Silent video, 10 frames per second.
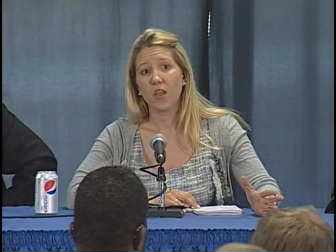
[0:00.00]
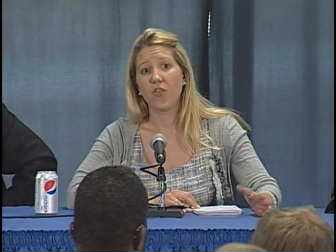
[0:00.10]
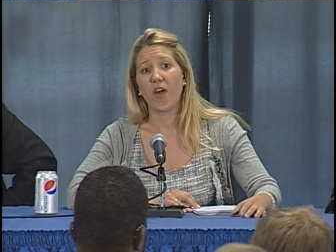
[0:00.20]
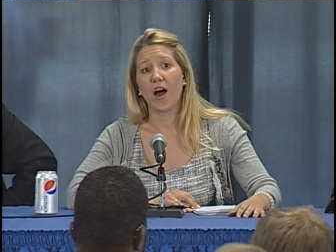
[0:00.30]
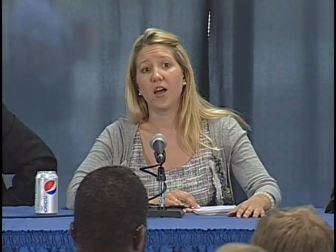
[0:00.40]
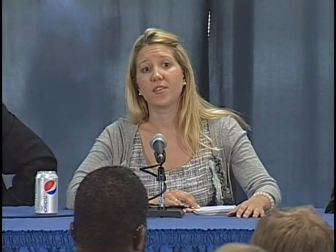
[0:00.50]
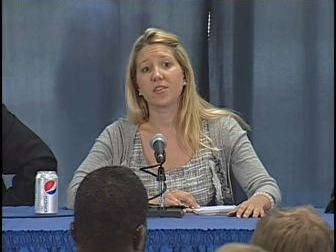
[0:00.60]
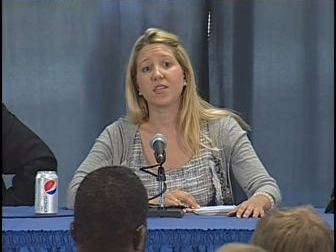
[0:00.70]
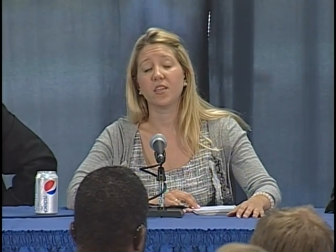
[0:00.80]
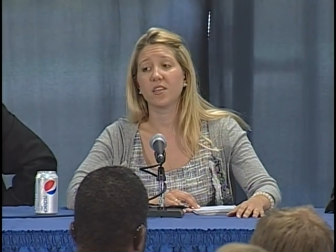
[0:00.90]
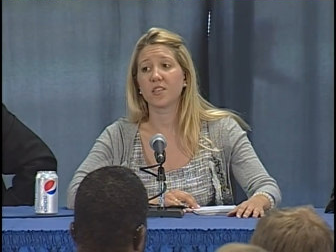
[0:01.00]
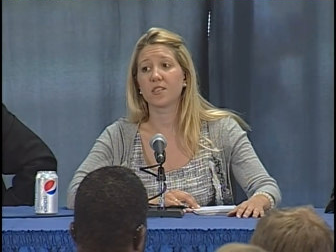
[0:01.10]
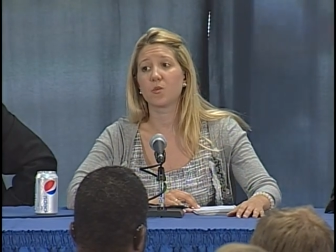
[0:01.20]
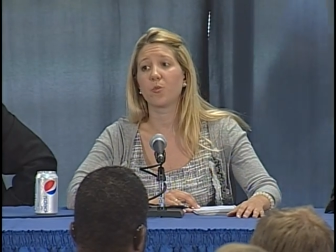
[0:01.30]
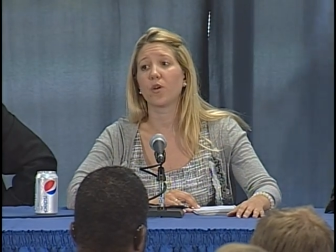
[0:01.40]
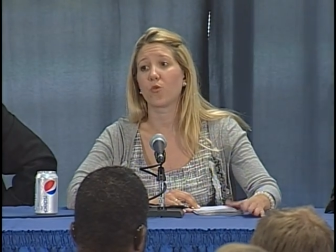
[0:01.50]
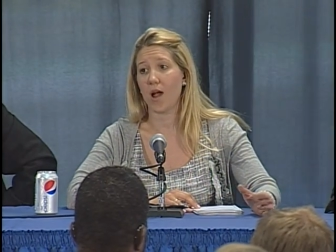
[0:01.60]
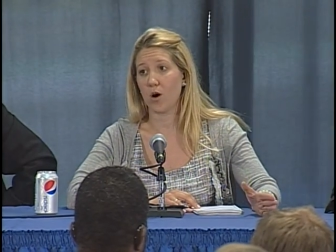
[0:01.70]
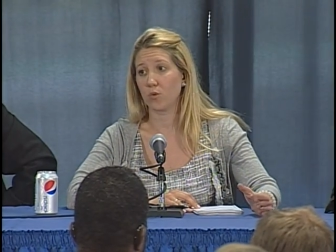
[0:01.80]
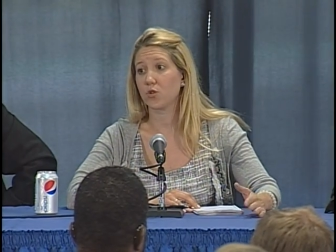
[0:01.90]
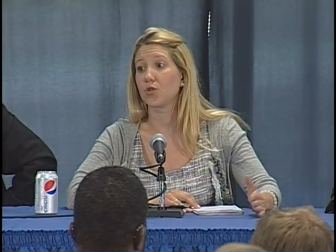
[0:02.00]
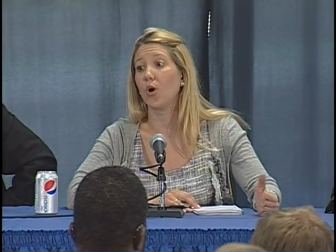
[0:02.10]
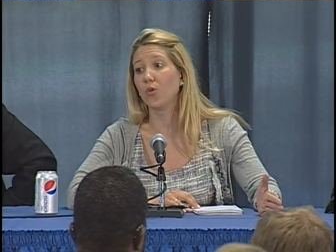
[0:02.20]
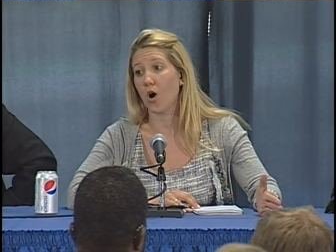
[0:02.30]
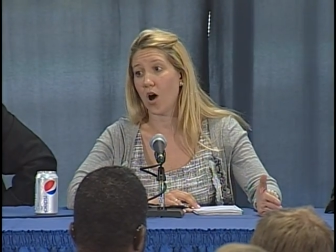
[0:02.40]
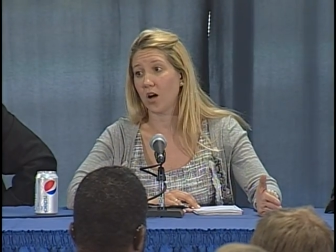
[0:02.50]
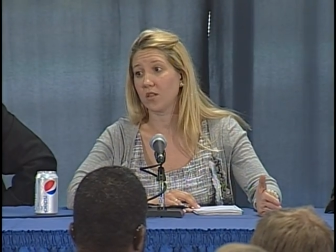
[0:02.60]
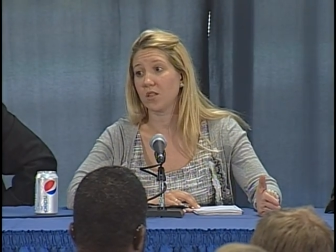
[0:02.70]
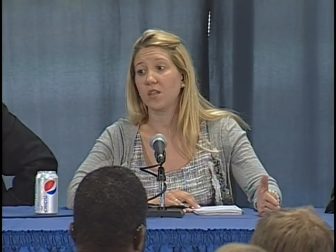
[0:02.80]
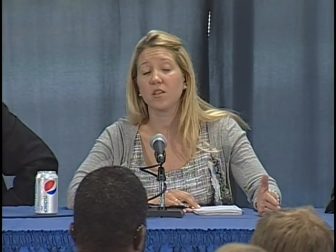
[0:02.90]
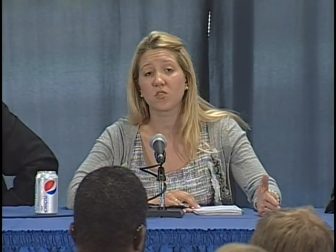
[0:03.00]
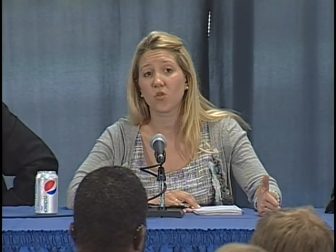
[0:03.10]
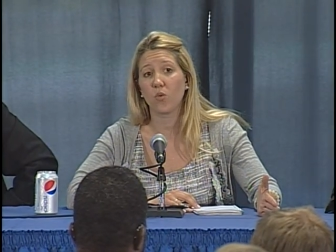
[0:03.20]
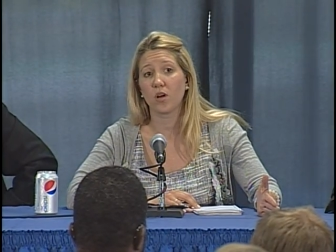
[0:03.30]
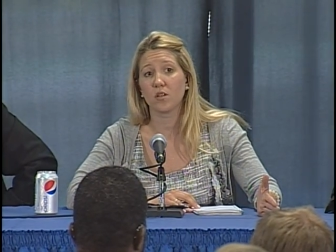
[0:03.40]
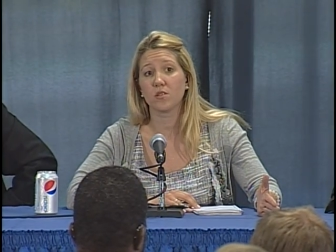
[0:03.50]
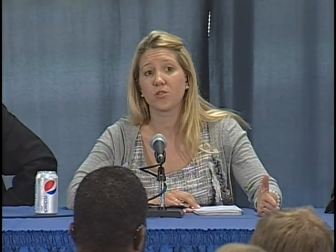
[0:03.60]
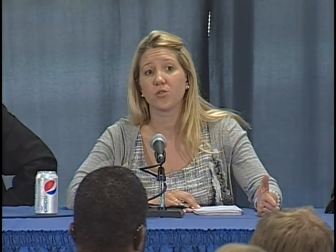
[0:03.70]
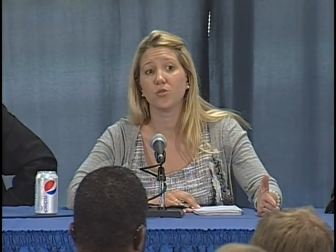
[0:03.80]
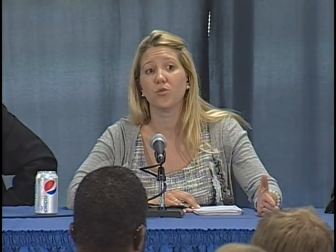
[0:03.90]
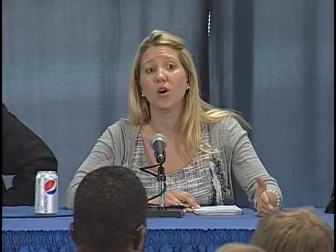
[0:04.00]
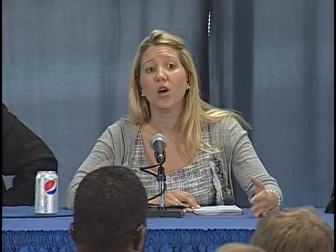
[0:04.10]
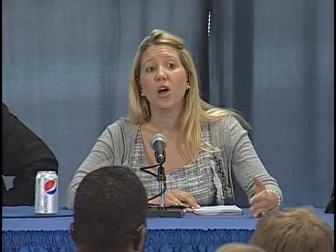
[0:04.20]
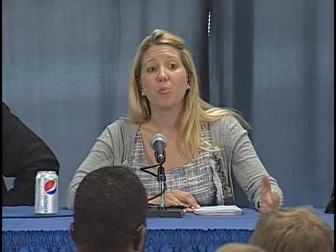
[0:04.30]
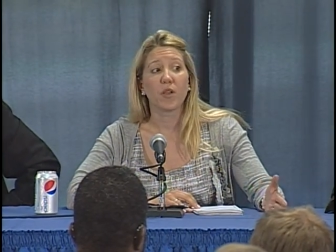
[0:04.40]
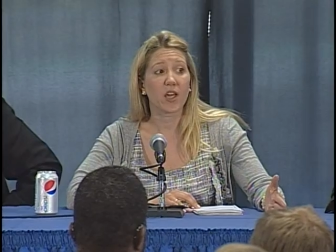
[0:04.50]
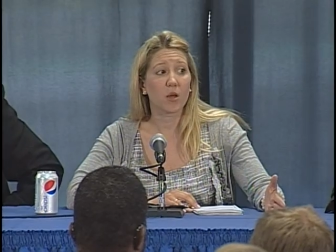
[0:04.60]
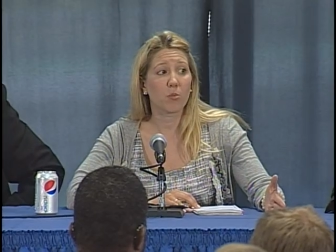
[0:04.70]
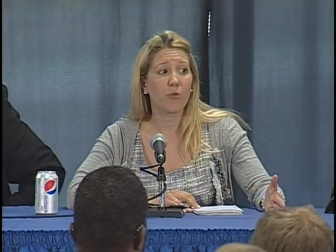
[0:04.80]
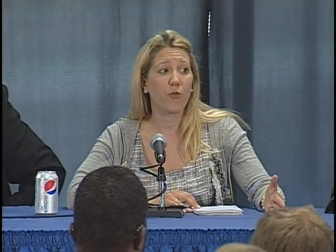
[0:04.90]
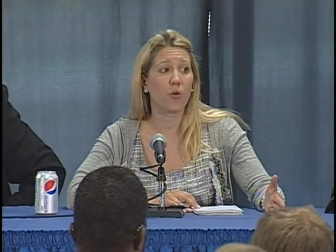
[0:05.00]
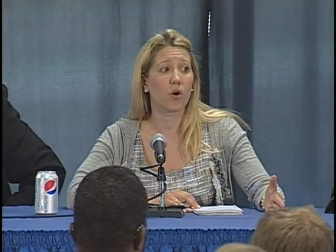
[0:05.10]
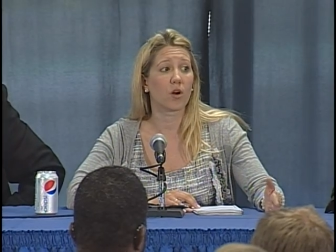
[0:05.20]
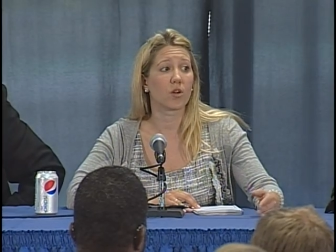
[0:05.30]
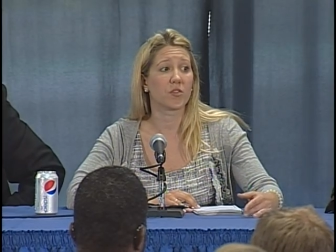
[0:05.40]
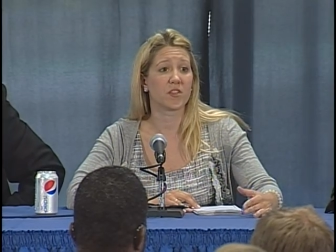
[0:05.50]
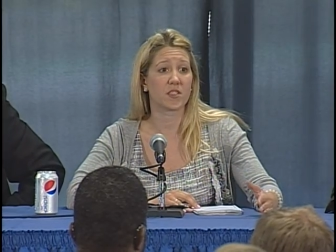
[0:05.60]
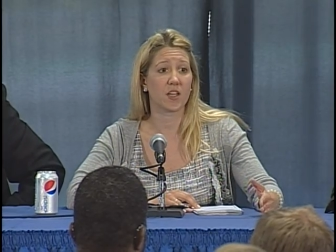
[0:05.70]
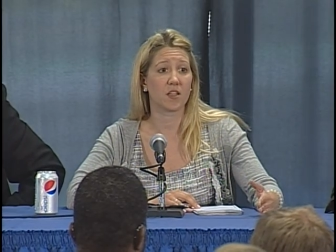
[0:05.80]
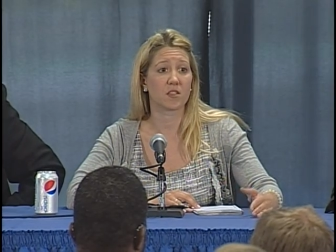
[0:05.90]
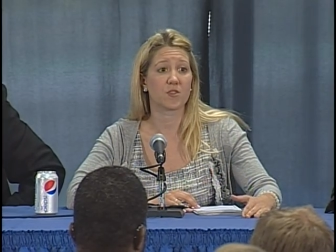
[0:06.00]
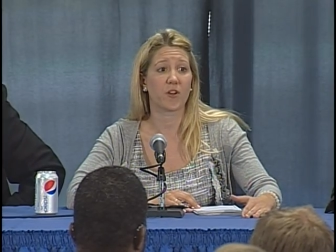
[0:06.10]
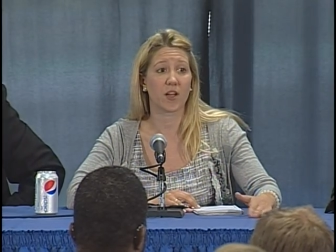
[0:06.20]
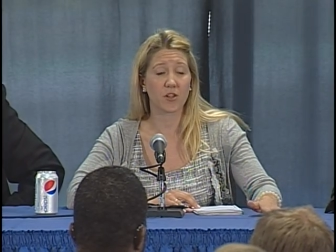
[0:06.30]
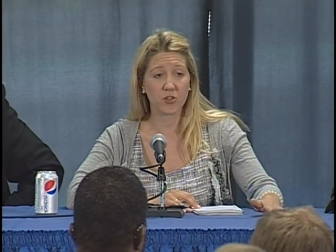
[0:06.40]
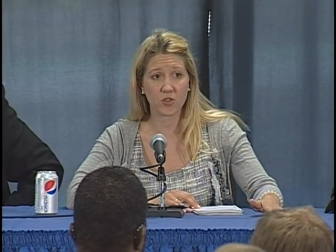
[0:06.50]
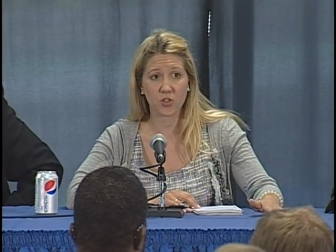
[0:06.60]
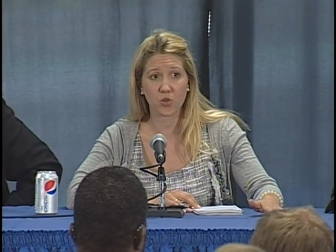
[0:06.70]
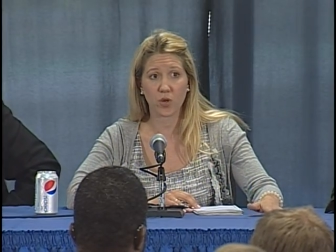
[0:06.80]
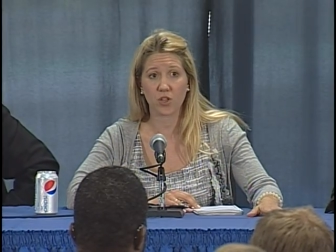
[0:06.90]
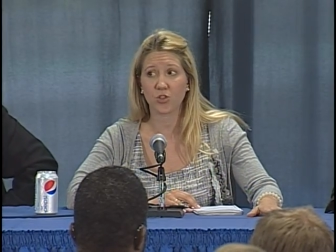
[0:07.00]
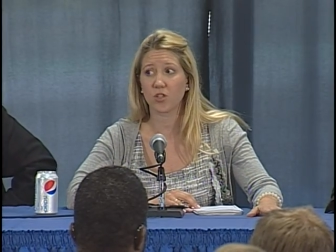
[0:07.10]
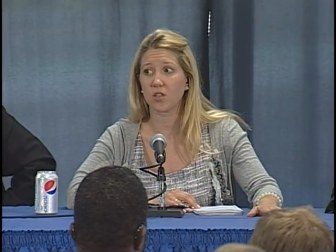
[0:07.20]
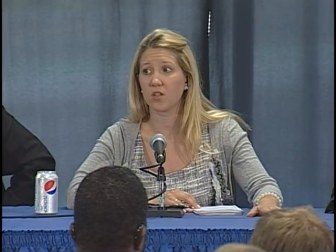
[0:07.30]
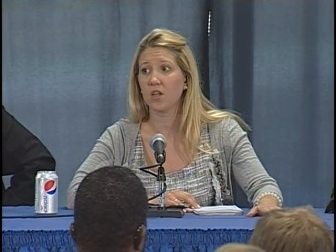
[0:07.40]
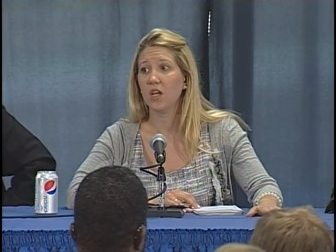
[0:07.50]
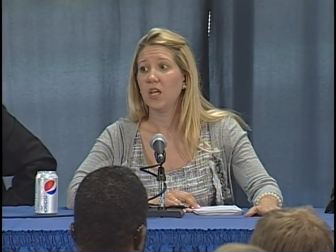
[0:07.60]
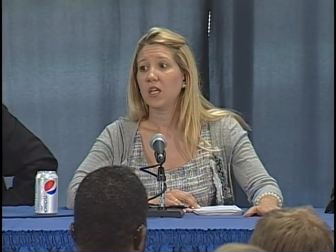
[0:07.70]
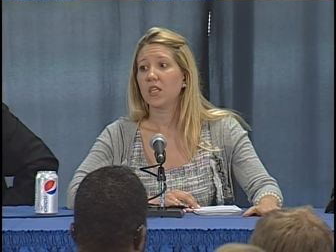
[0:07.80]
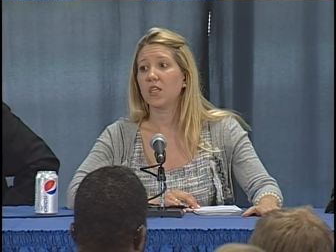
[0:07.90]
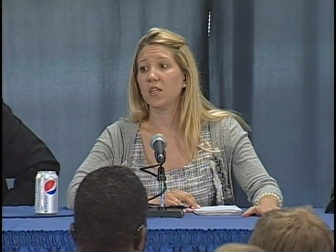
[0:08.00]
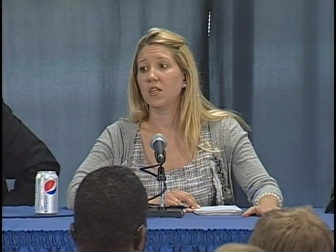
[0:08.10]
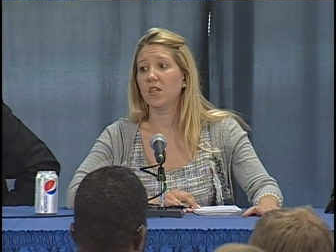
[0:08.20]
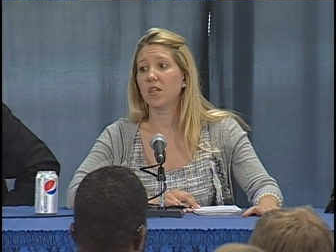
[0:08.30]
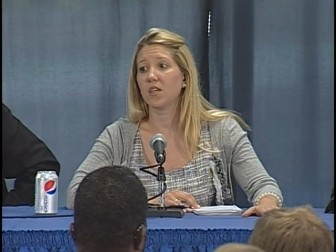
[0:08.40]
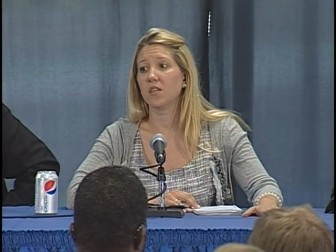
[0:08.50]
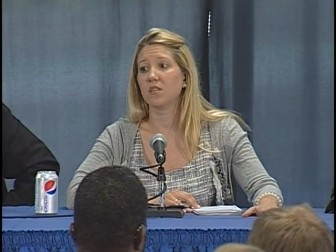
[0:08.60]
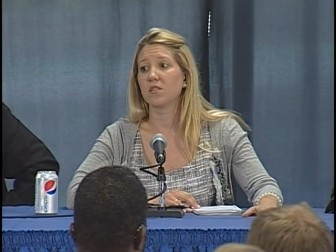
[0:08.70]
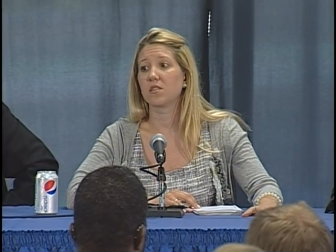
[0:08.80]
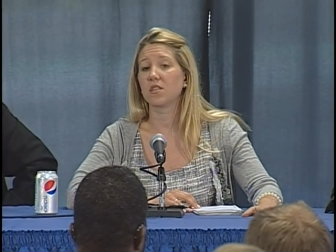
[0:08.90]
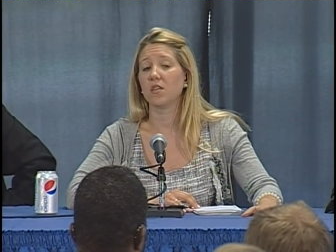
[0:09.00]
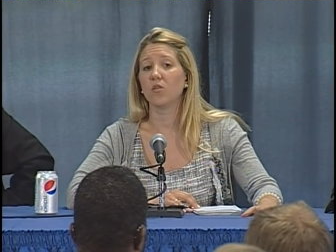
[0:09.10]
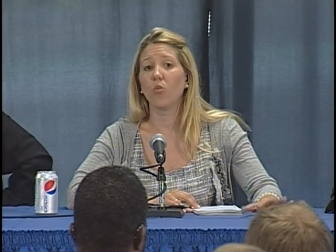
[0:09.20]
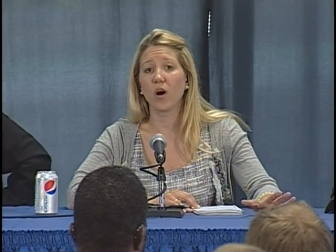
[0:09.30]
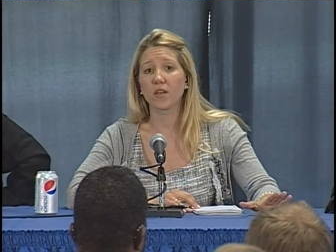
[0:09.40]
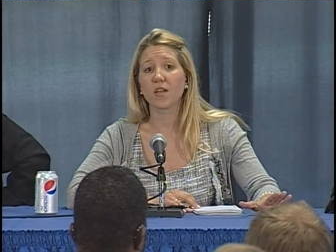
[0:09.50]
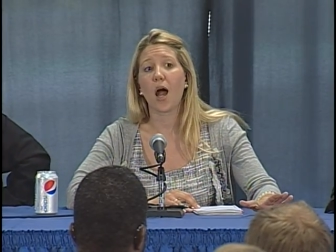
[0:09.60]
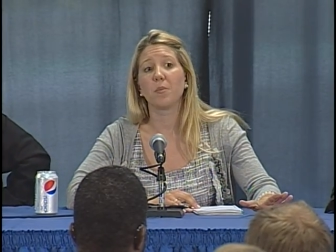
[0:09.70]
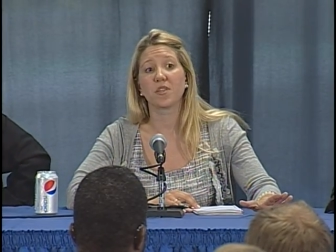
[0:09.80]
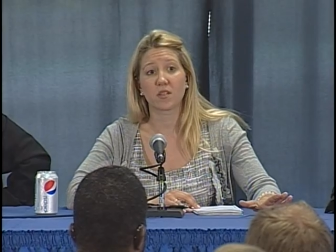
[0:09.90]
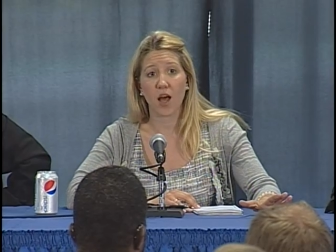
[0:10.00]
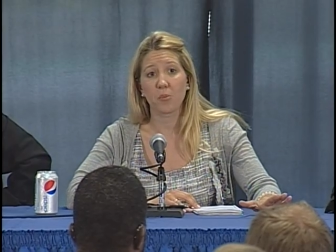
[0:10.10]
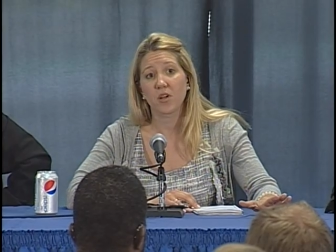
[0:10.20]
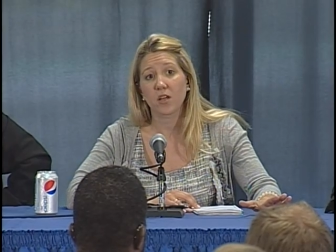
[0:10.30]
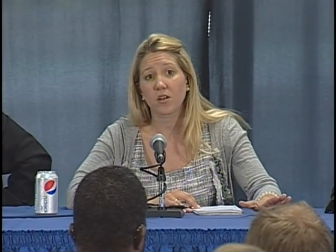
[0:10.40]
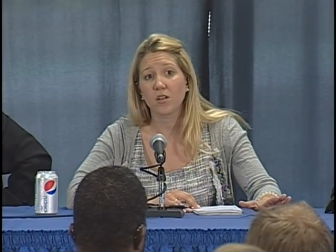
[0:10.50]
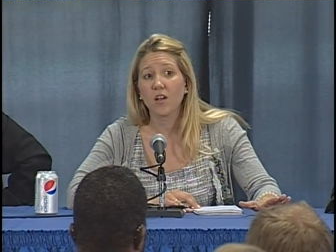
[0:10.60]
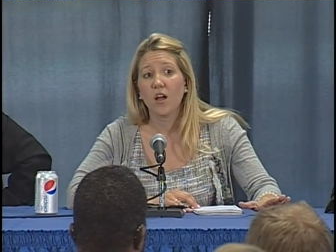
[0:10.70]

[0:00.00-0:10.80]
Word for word: That he has been around so long. He is the one to blame for the state's financial situation. He is the one common denominator.